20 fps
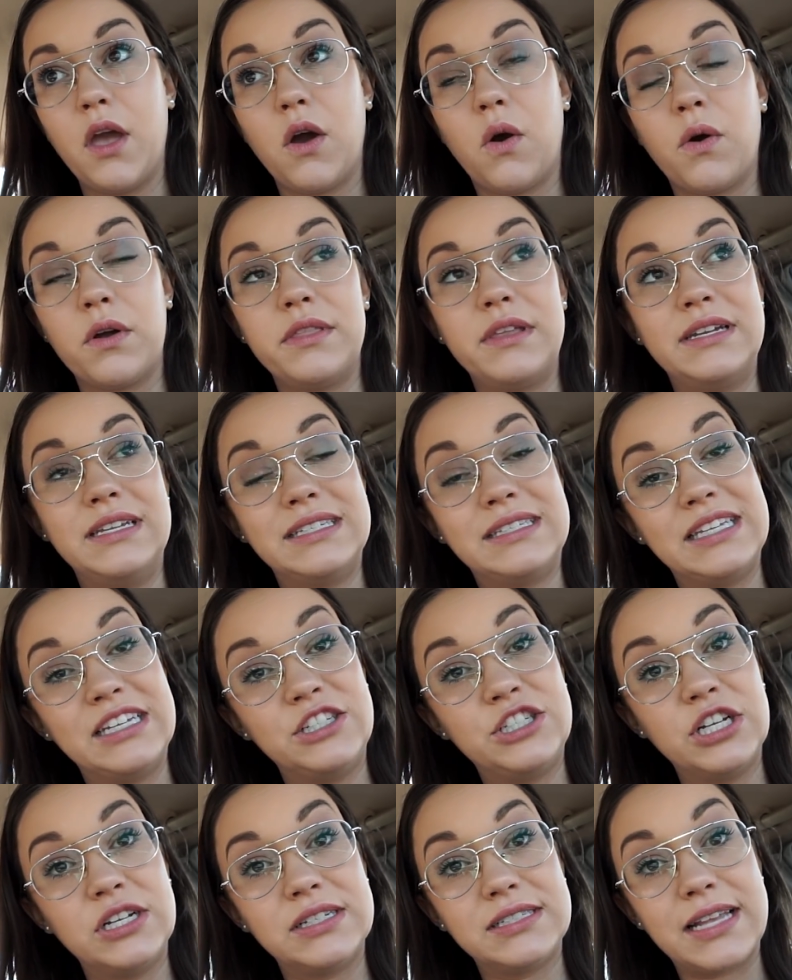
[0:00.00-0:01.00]
or the
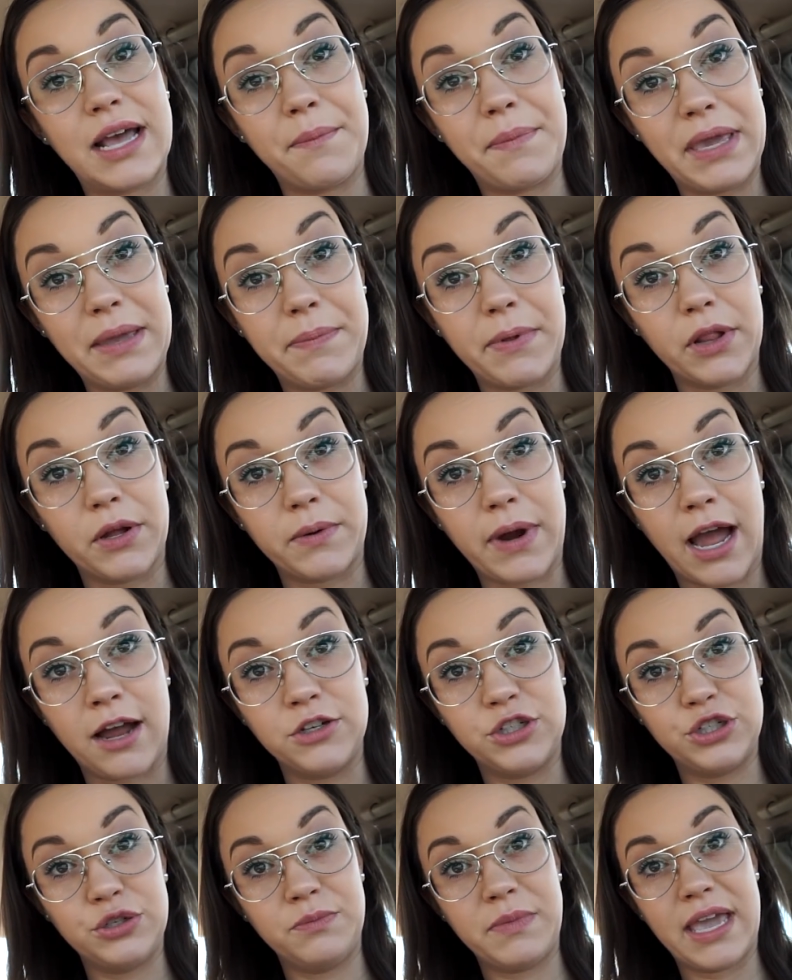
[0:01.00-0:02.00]
decisions that people
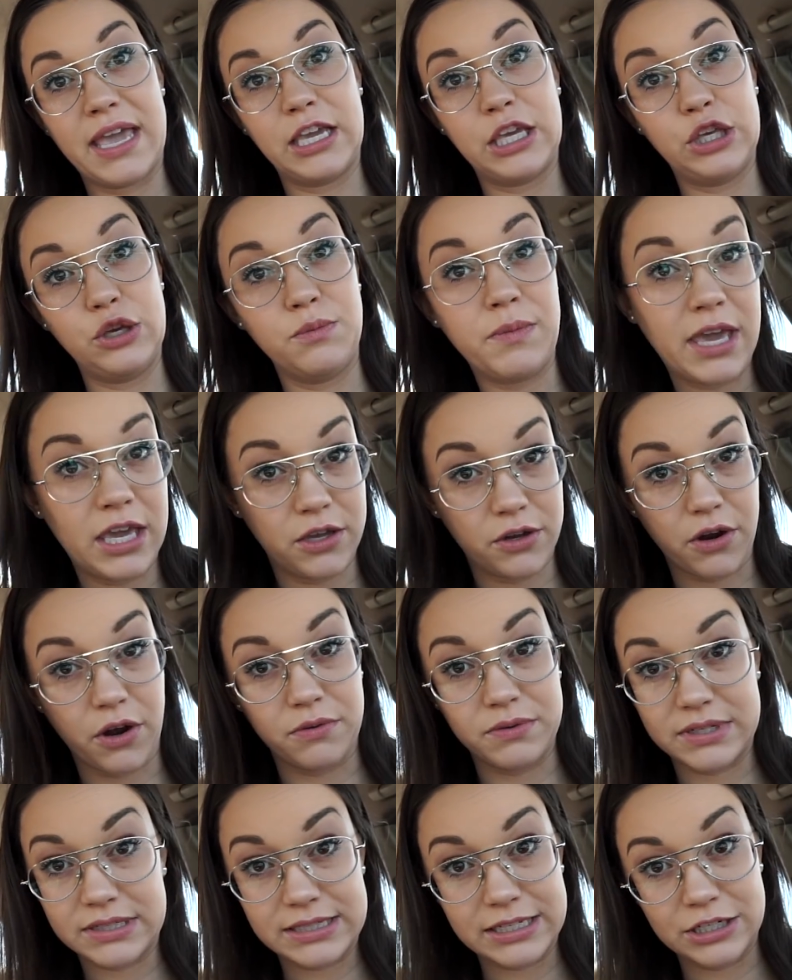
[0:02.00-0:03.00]
around you make your
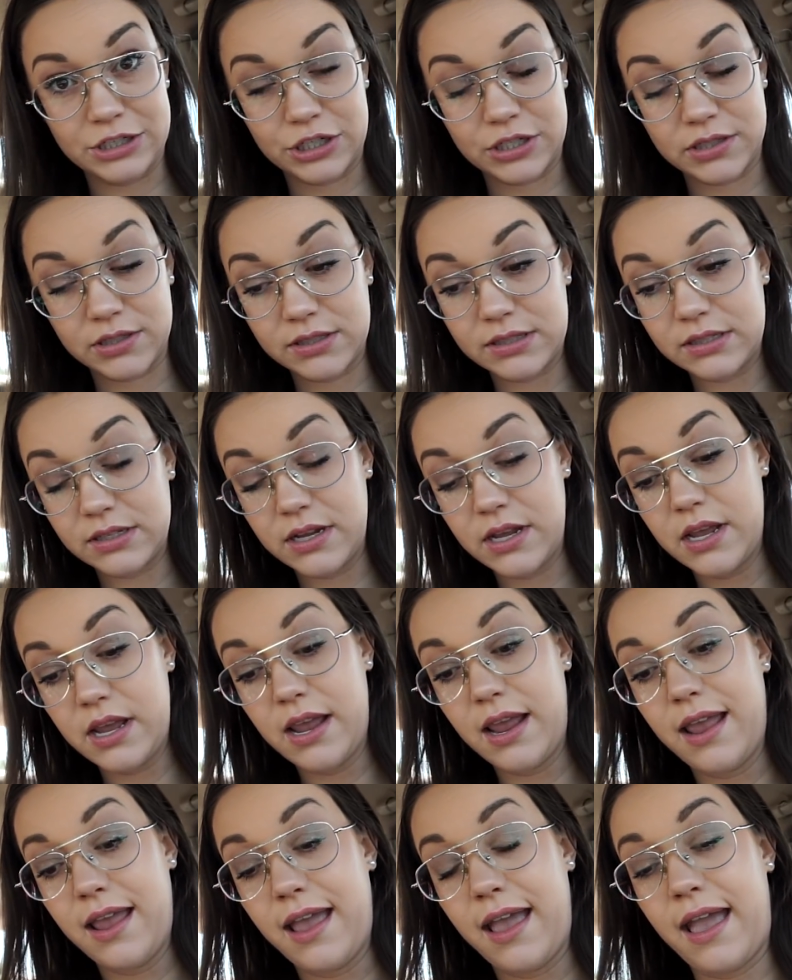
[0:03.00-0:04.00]
own decisions.
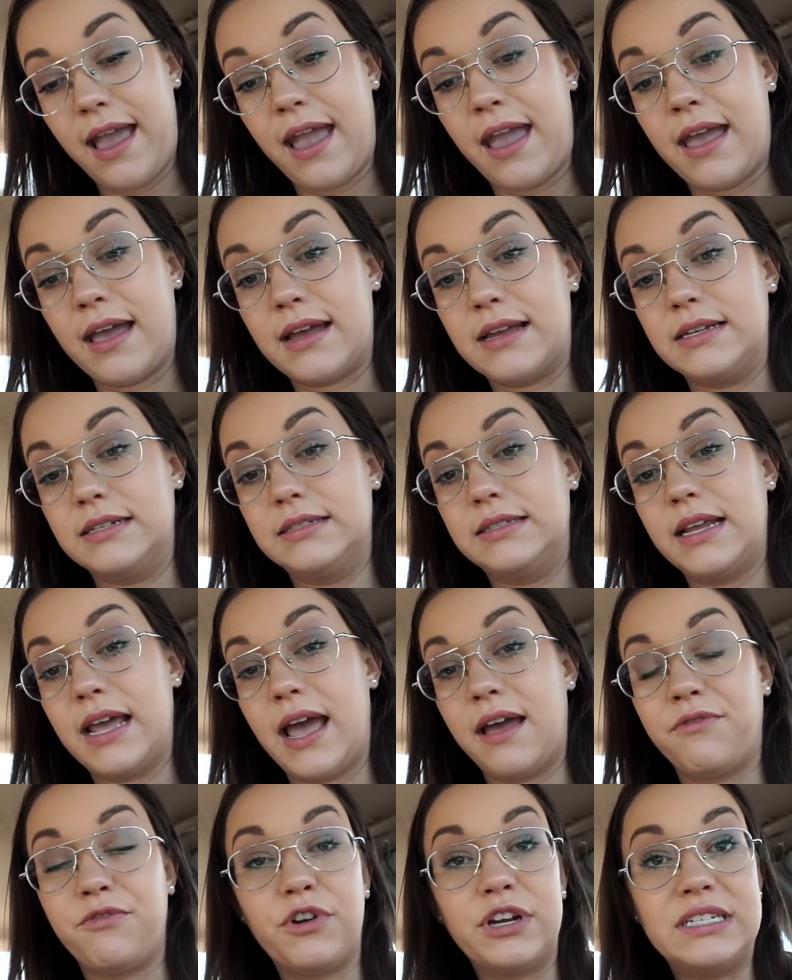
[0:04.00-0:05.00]
And
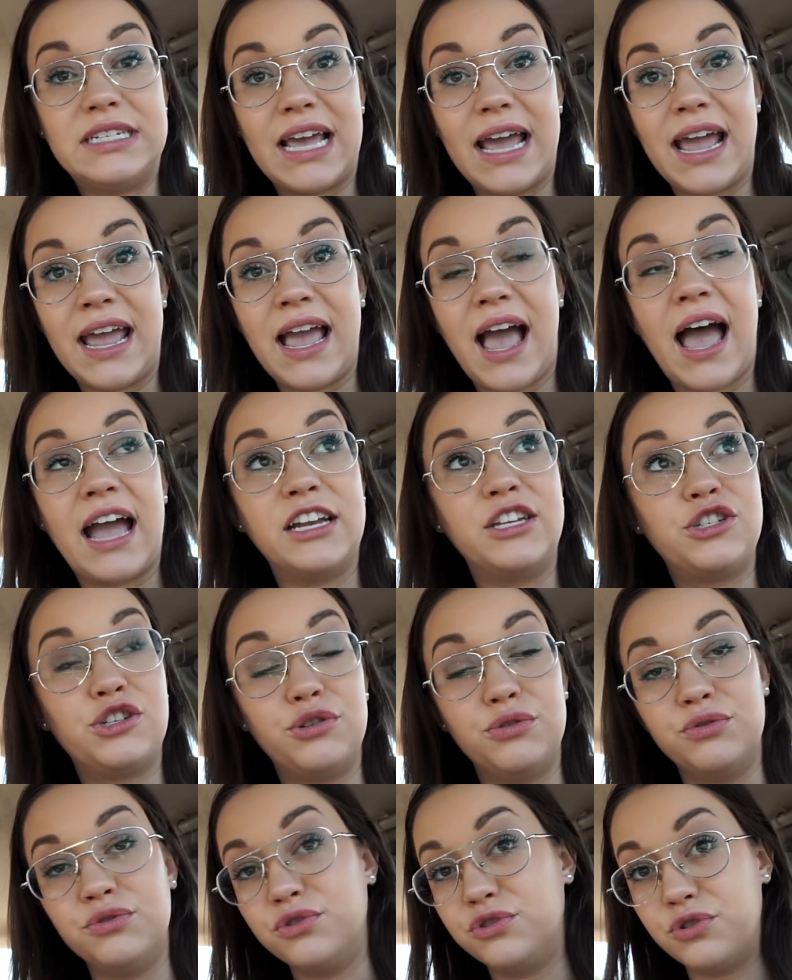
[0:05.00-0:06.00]
every day I
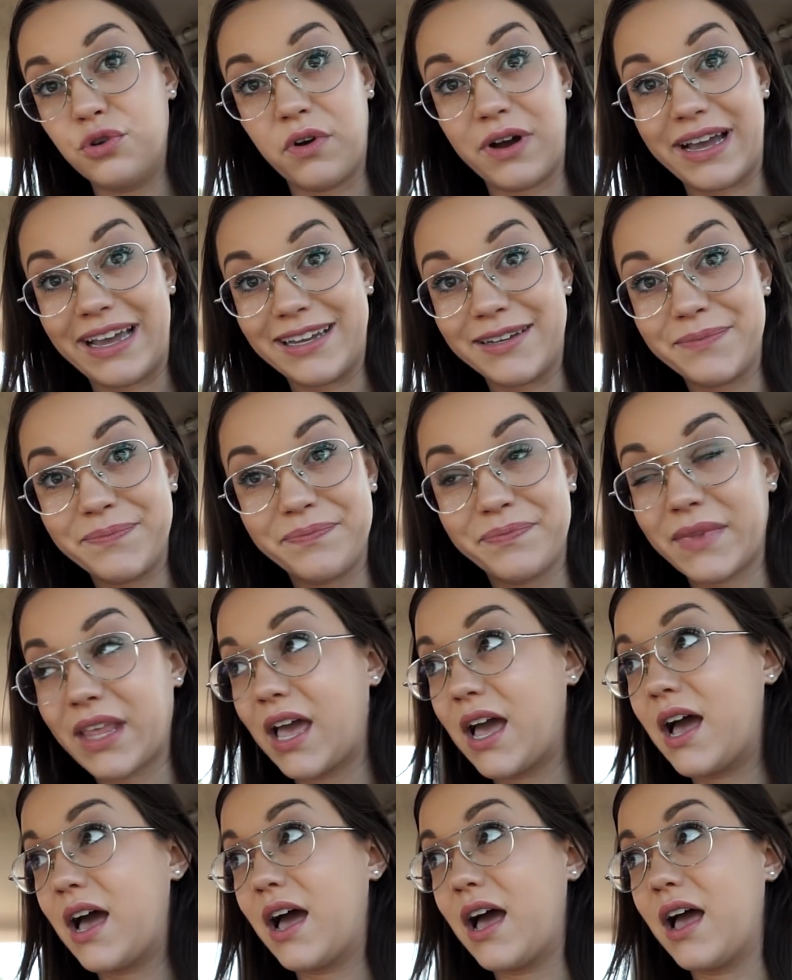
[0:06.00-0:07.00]
choose joy.
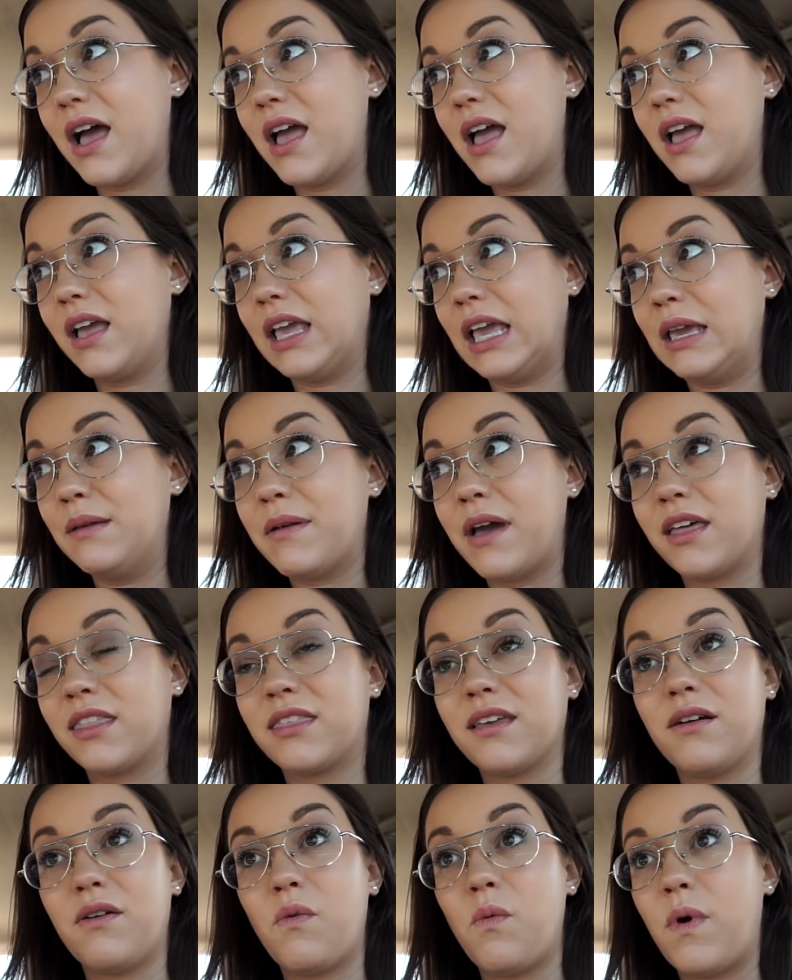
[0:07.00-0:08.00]
Ebeth,
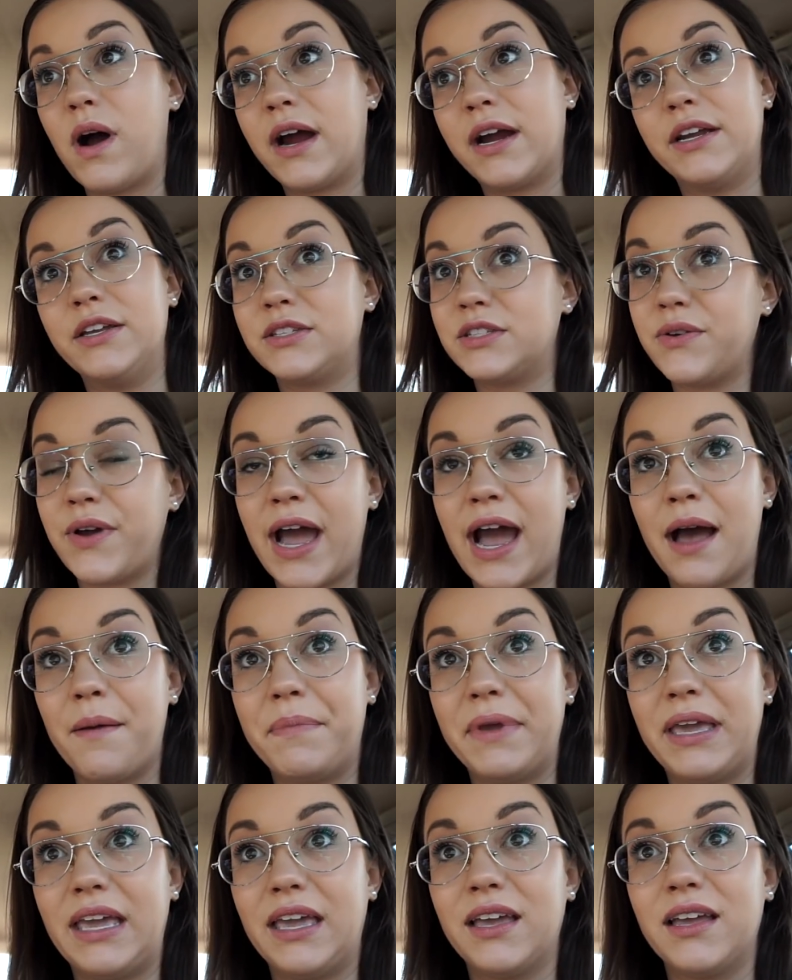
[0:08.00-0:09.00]
why are you so
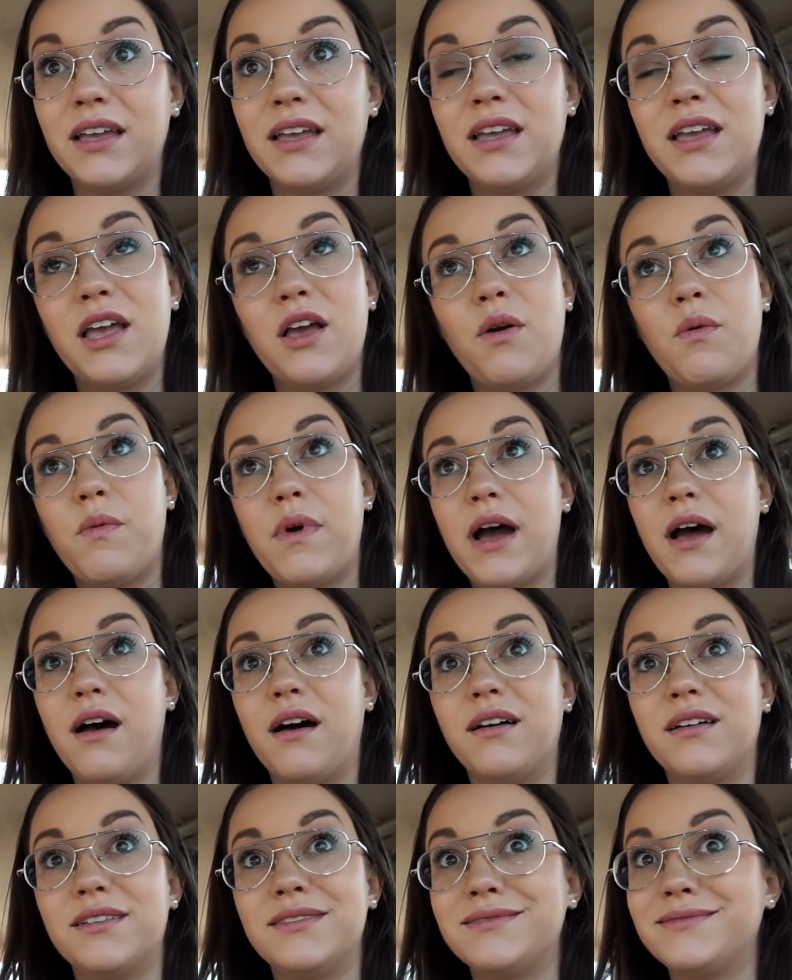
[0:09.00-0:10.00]
happy?
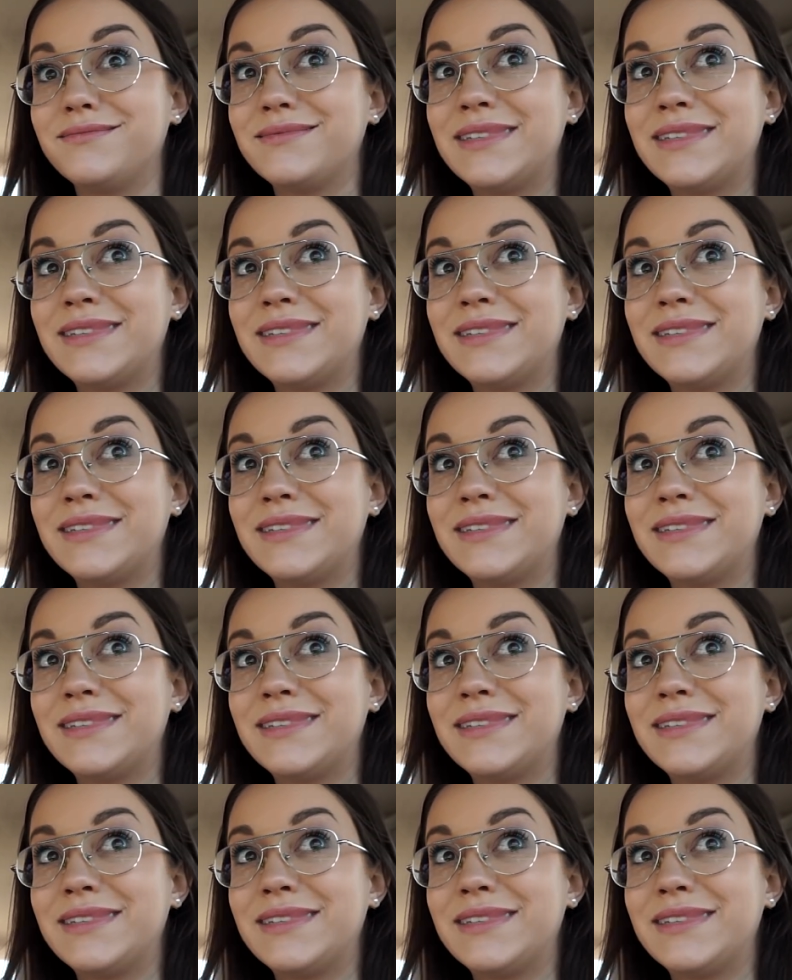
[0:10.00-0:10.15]
Well,